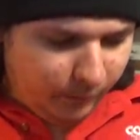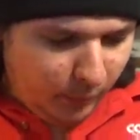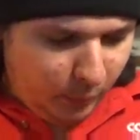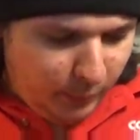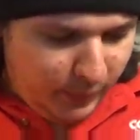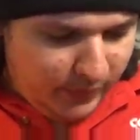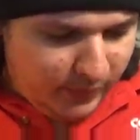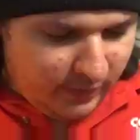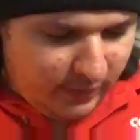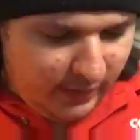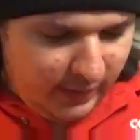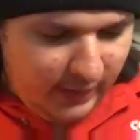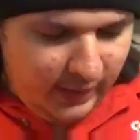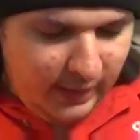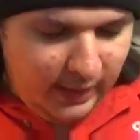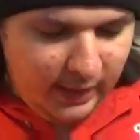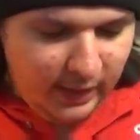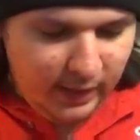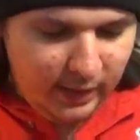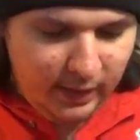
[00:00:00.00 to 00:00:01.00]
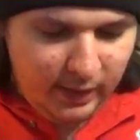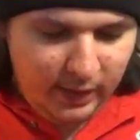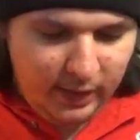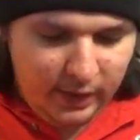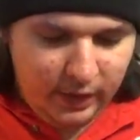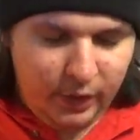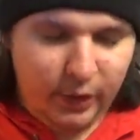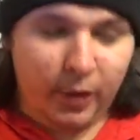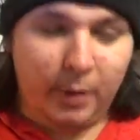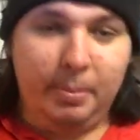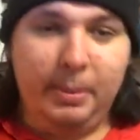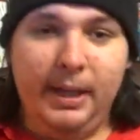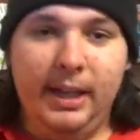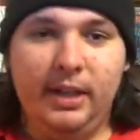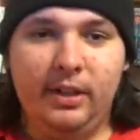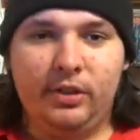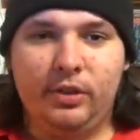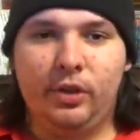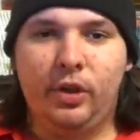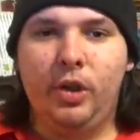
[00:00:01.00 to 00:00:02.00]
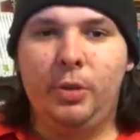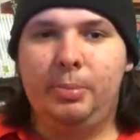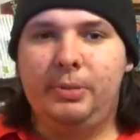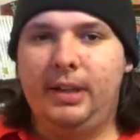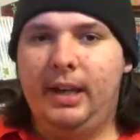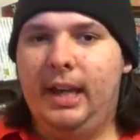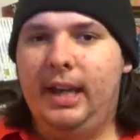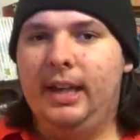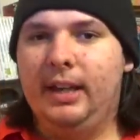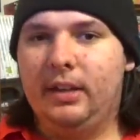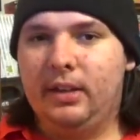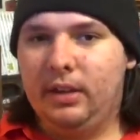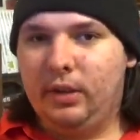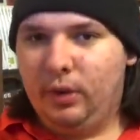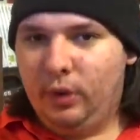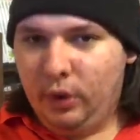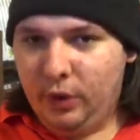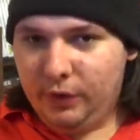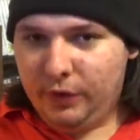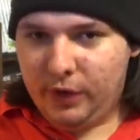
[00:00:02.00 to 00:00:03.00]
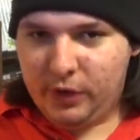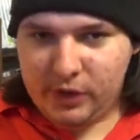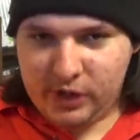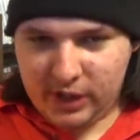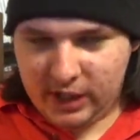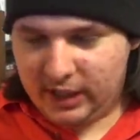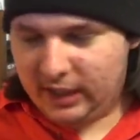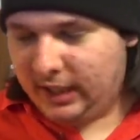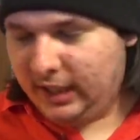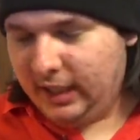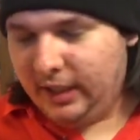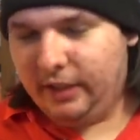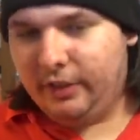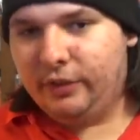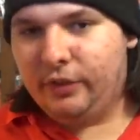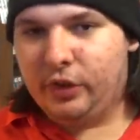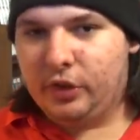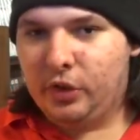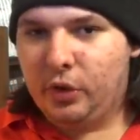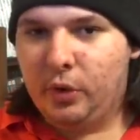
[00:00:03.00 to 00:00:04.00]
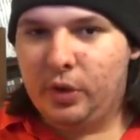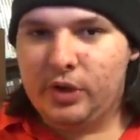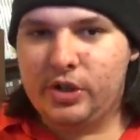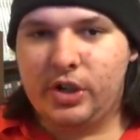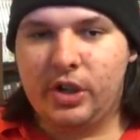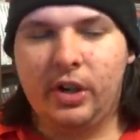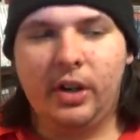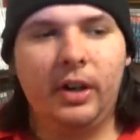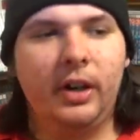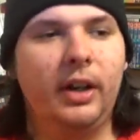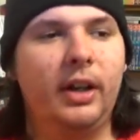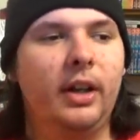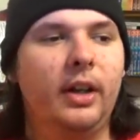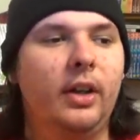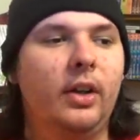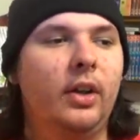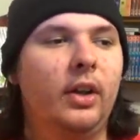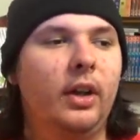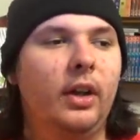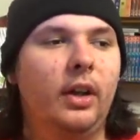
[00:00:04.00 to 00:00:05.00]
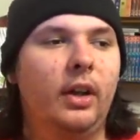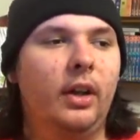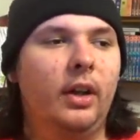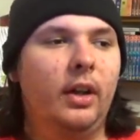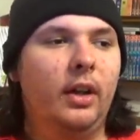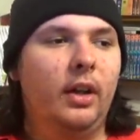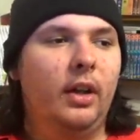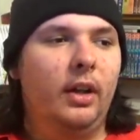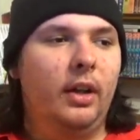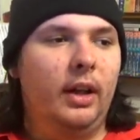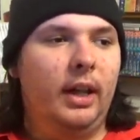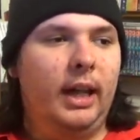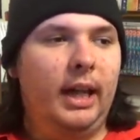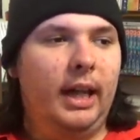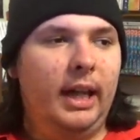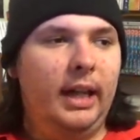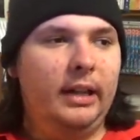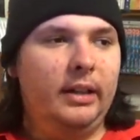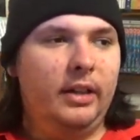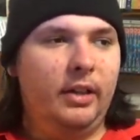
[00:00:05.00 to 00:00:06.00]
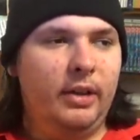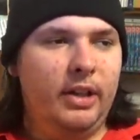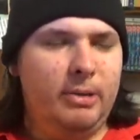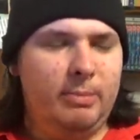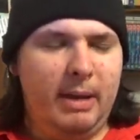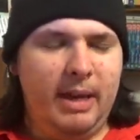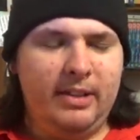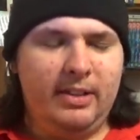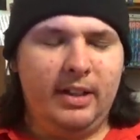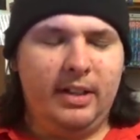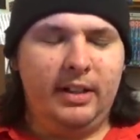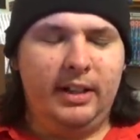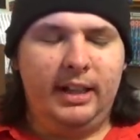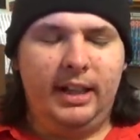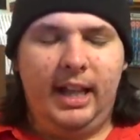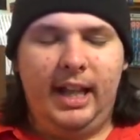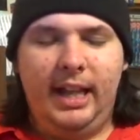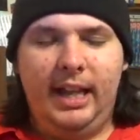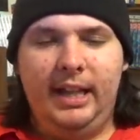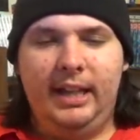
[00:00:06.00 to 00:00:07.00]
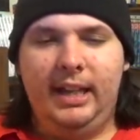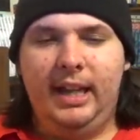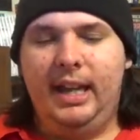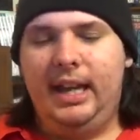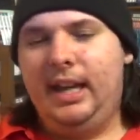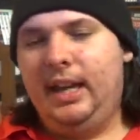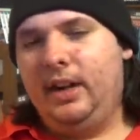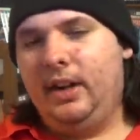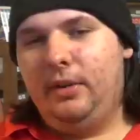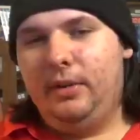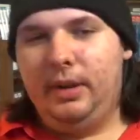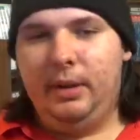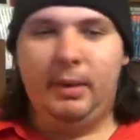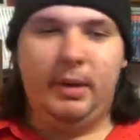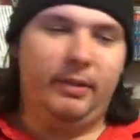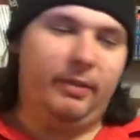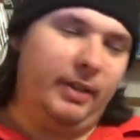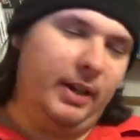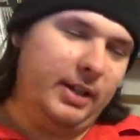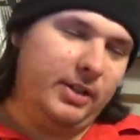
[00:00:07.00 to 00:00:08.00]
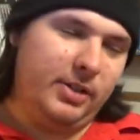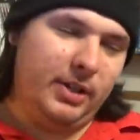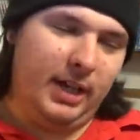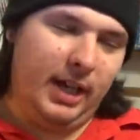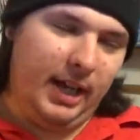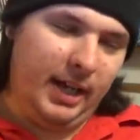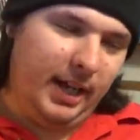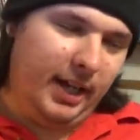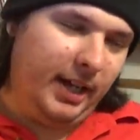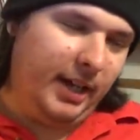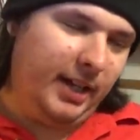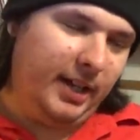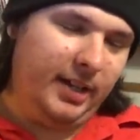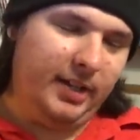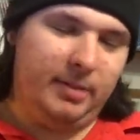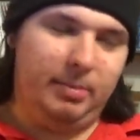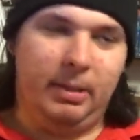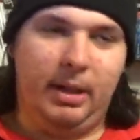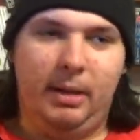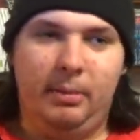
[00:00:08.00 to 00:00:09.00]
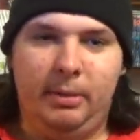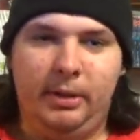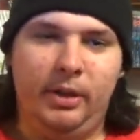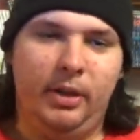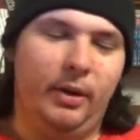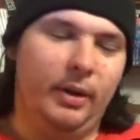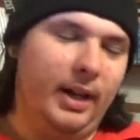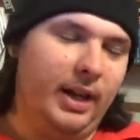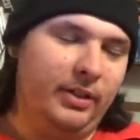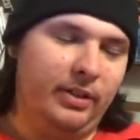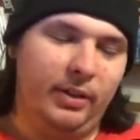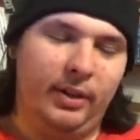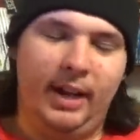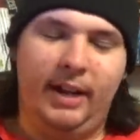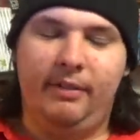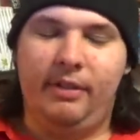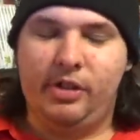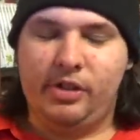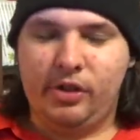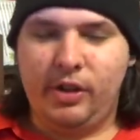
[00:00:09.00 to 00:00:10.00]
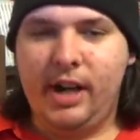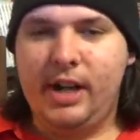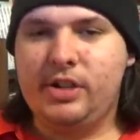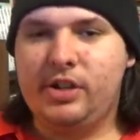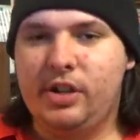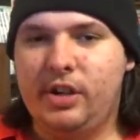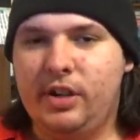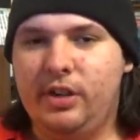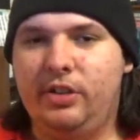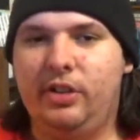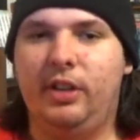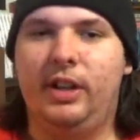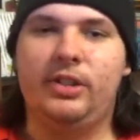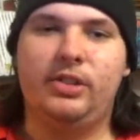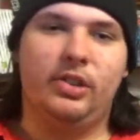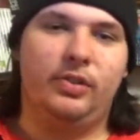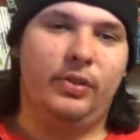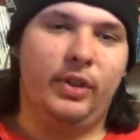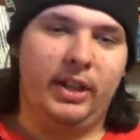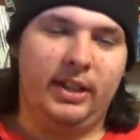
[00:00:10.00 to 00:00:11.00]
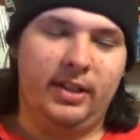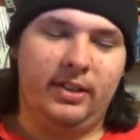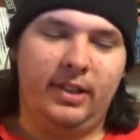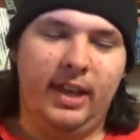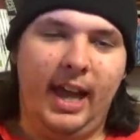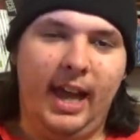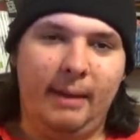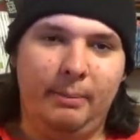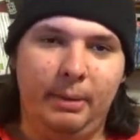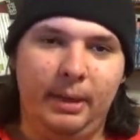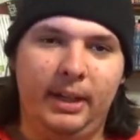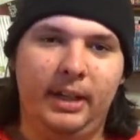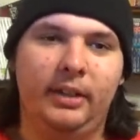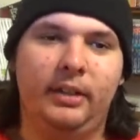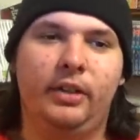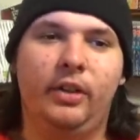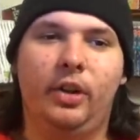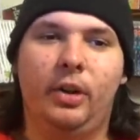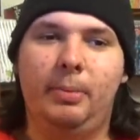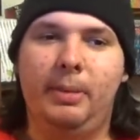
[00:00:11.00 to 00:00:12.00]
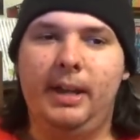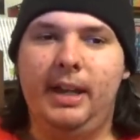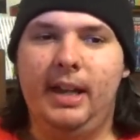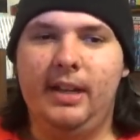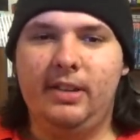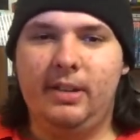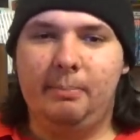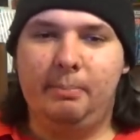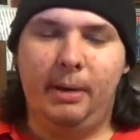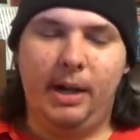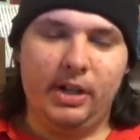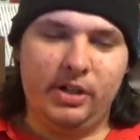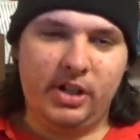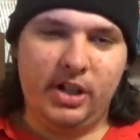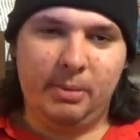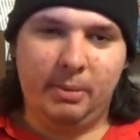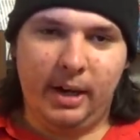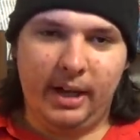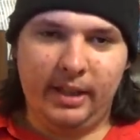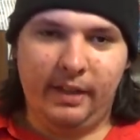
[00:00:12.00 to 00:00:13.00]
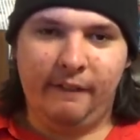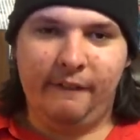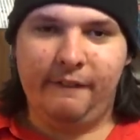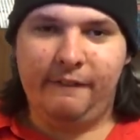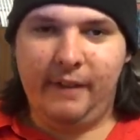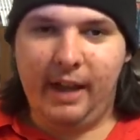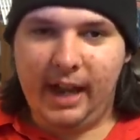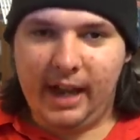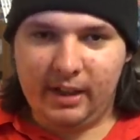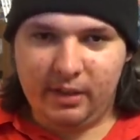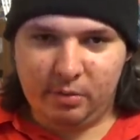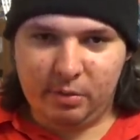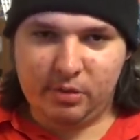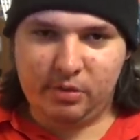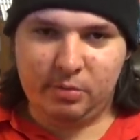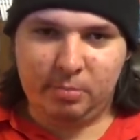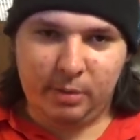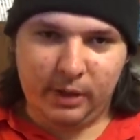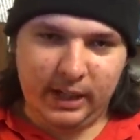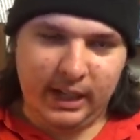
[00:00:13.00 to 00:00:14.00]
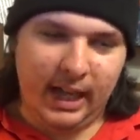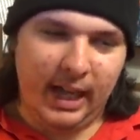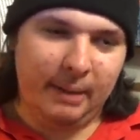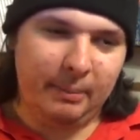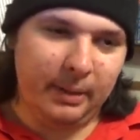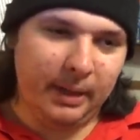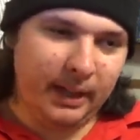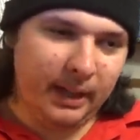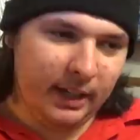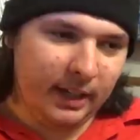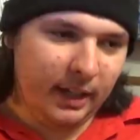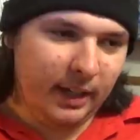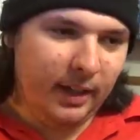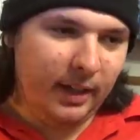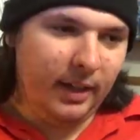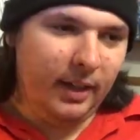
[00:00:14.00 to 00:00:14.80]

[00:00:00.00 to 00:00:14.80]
we see Kurapika's group take Uvogin in for torture. And, you know, he's basically like, I don't really want to fight you guys, blah, blah, you don't, guys don't have the treasure, so let's just forget this happened. Kurapika ends up punching him right in the face, which was pretty epic.